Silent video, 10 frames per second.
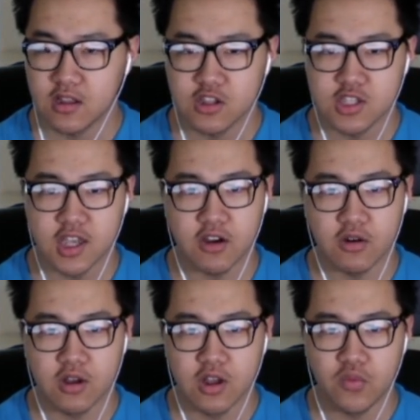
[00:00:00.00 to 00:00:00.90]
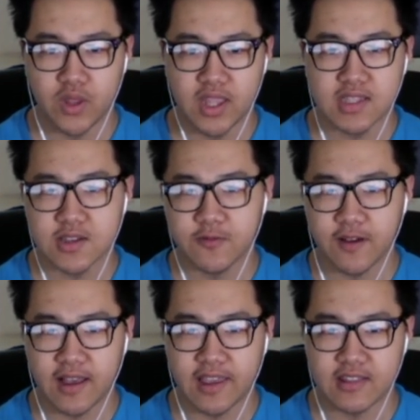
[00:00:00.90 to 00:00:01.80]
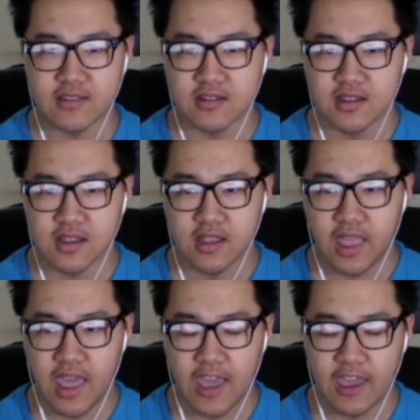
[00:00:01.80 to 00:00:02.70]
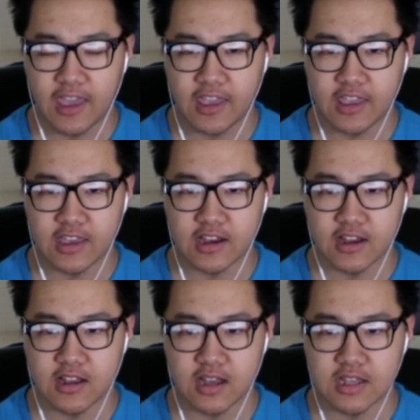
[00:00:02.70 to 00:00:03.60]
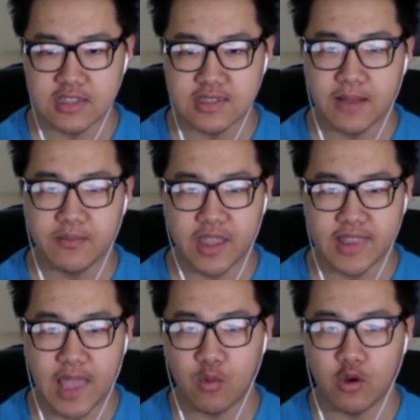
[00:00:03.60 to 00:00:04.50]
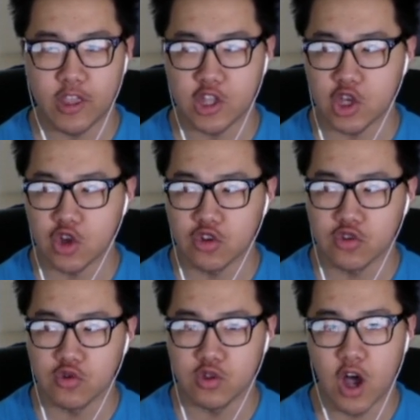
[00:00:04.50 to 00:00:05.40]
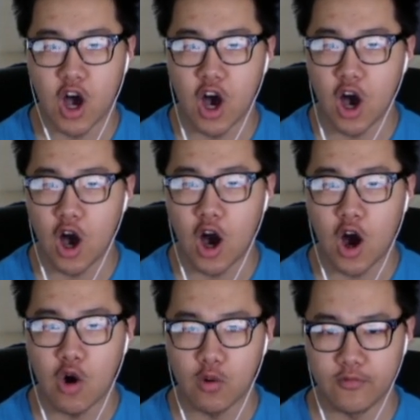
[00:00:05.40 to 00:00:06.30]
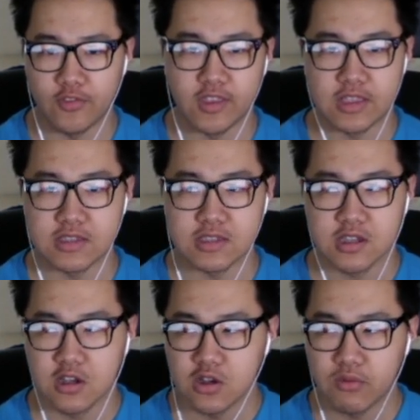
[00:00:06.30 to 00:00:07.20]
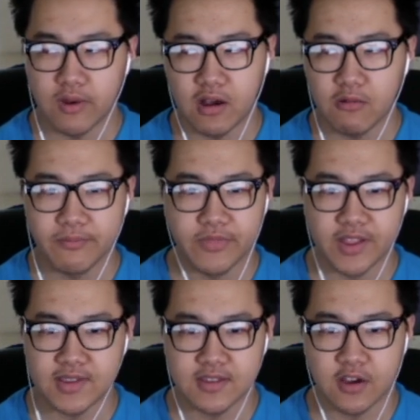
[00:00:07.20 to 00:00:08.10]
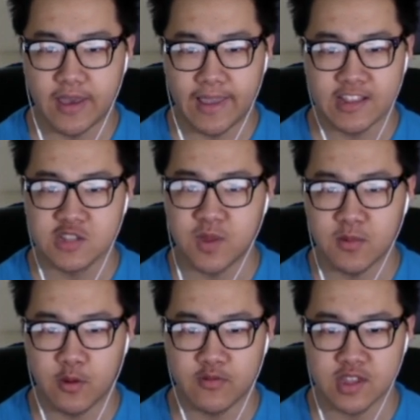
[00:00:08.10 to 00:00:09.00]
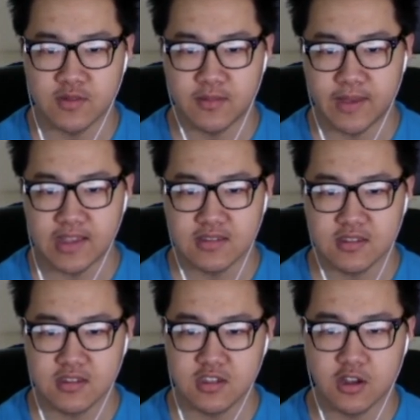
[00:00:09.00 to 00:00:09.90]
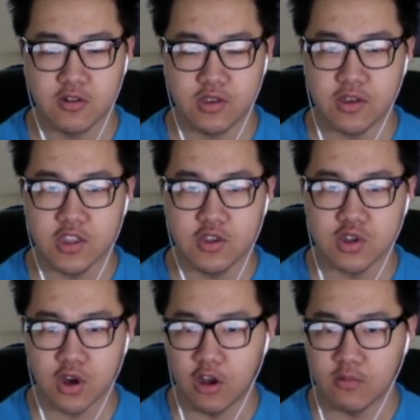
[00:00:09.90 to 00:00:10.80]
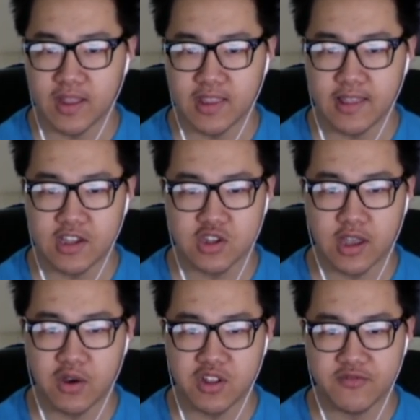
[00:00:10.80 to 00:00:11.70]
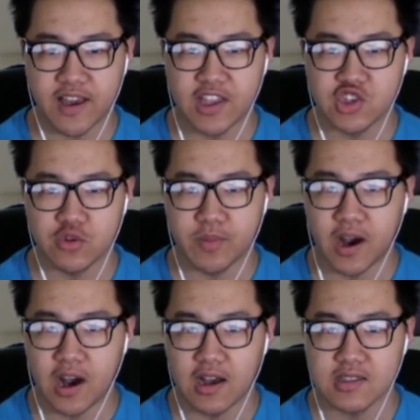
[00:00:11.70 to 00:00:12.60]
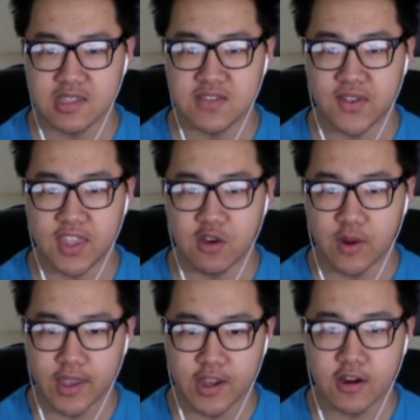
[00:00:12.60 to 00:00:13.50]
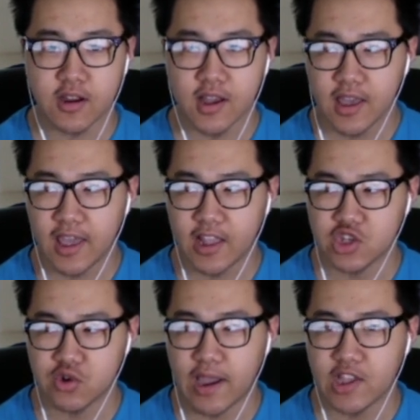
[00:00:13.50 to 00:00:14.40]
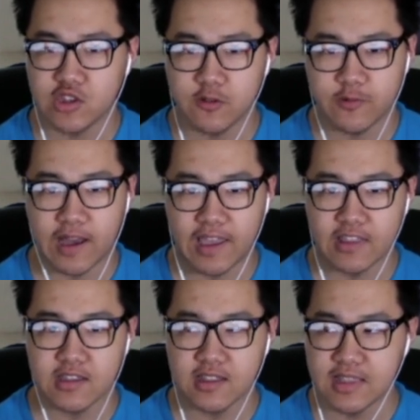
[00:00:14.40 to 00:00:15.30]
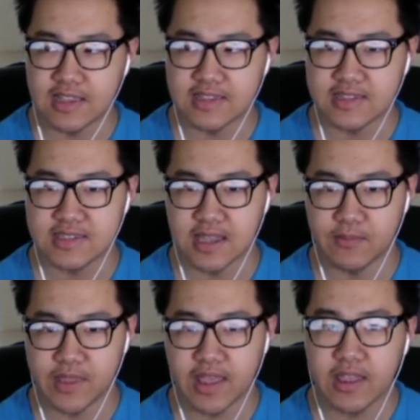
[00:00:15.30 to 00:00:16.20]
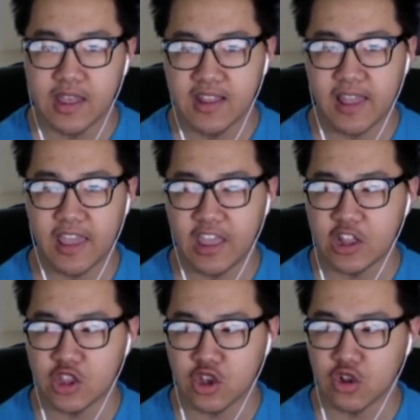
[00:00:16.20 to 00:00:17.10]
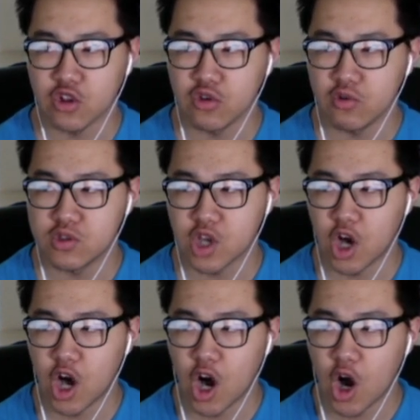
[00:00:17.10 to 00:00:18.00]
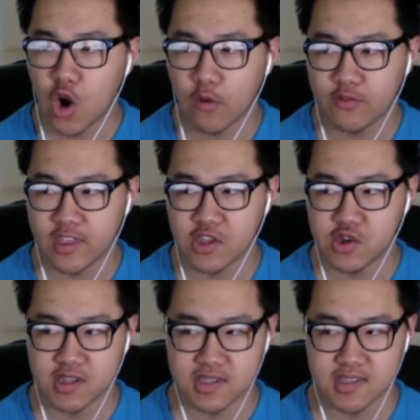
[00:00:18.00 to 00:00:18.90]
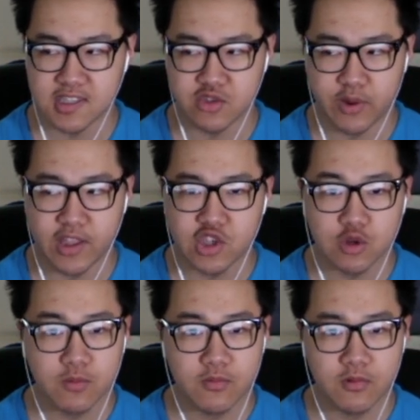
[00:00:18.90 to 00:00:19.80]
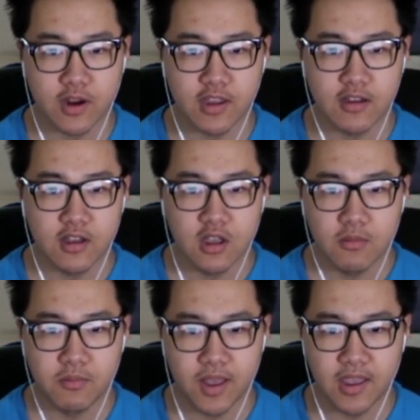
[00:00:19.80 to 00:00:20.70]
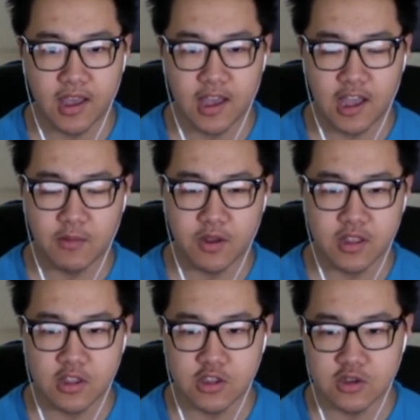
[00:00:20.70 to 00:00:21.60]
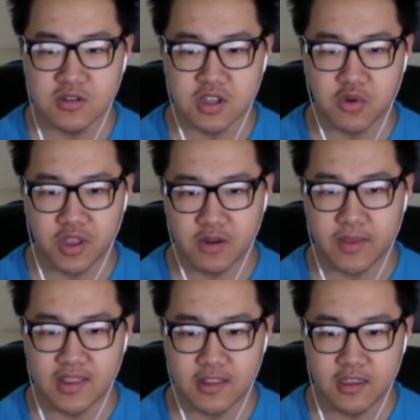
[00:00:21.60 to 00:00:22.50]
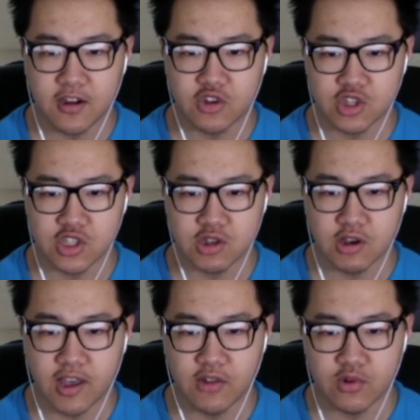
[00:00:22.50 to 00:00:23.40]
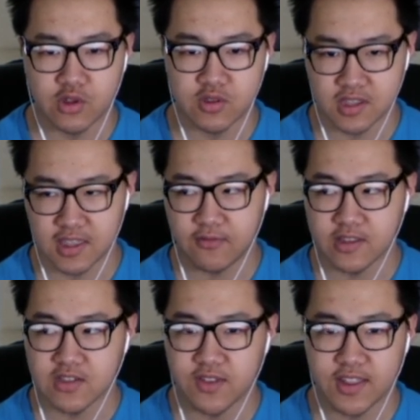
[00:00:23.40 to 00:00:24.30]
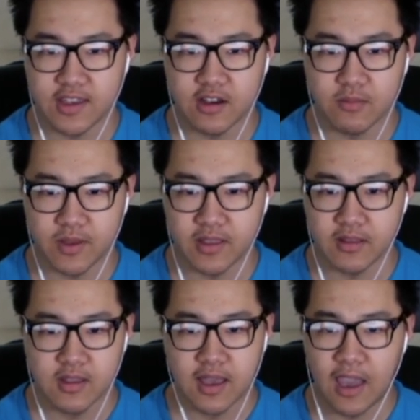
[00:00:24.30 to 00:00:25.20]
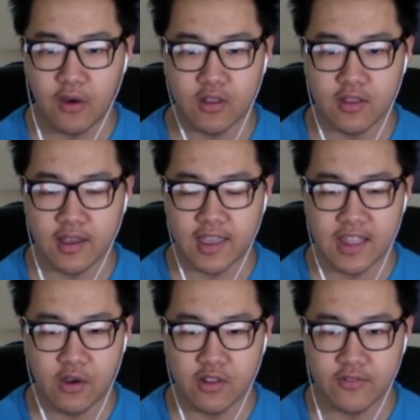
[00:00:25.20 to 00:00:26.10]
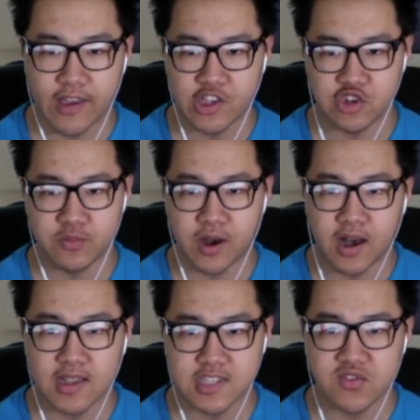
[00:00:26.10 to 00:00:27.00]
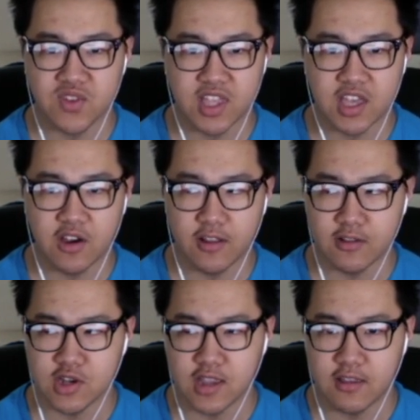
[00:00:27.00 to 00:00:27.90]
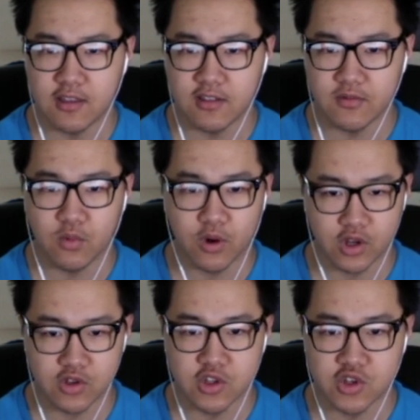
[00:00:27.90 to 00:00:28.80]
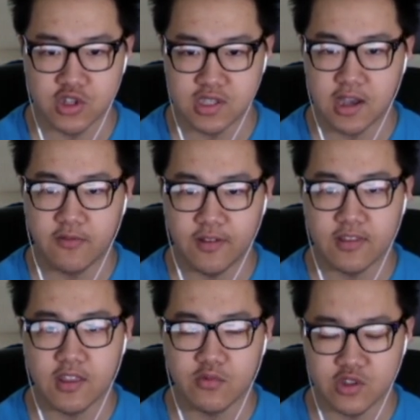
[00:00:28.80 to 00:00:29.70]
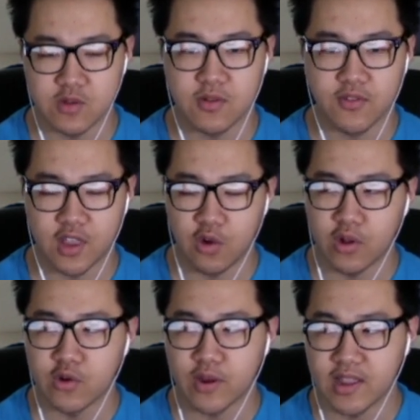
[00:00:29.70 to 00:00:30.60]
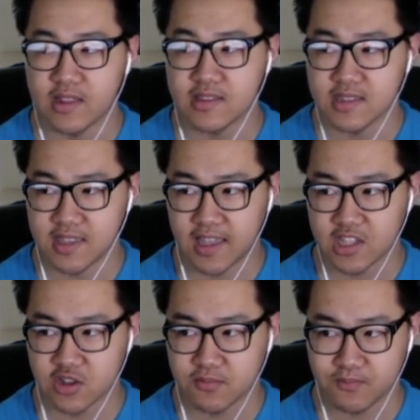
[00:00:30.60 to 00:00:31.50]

So we need to find a subnet that will include all of these. Well, let's go ahead and experiment with subnet masks. So you can use your own method. Actually, I would advise you pause this video right here and try to find the subnet that includes all of the addresses in this range, right? But I'm going to use a quicker method here just to go ahead and reduce the length for this video, but I would advise you pause this video and try to work through this yourself and then resume the video when you're ready to see the answer.